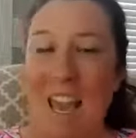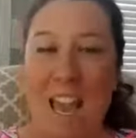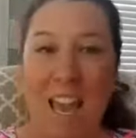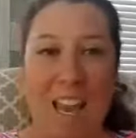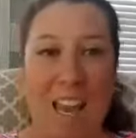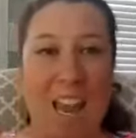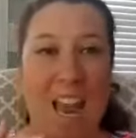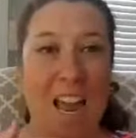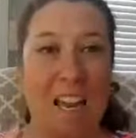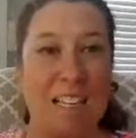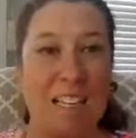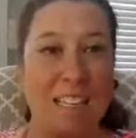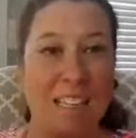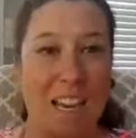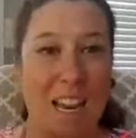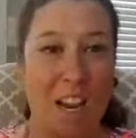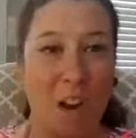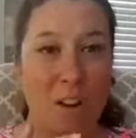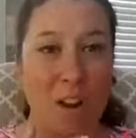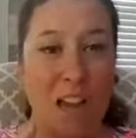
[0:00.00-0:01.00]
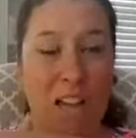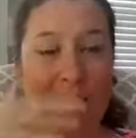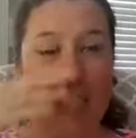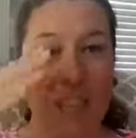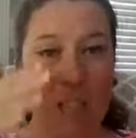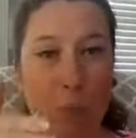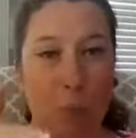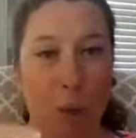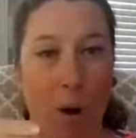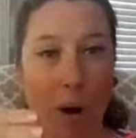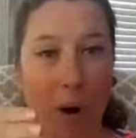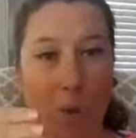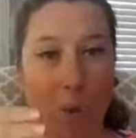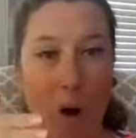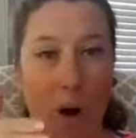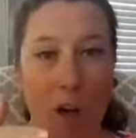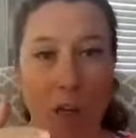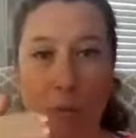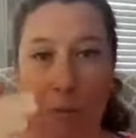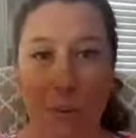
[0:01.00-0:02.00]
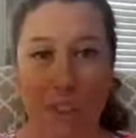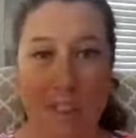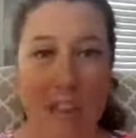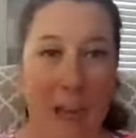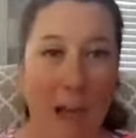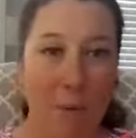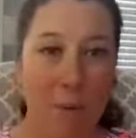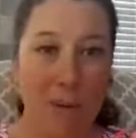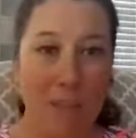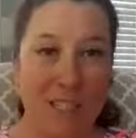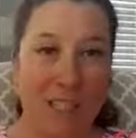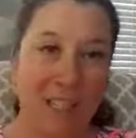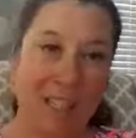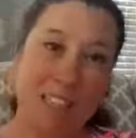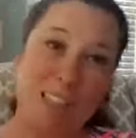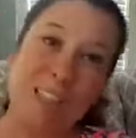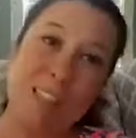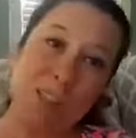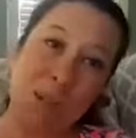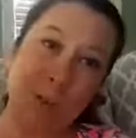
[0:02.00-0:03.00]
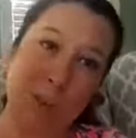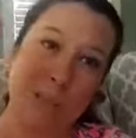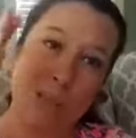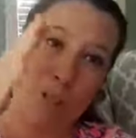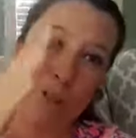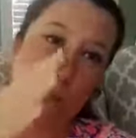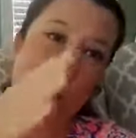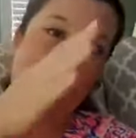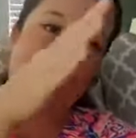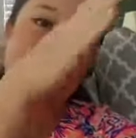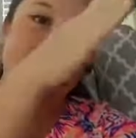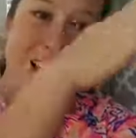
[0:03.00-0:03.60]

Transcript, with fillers: He had to say, okay, this part worked, but that one didn't, so let's try it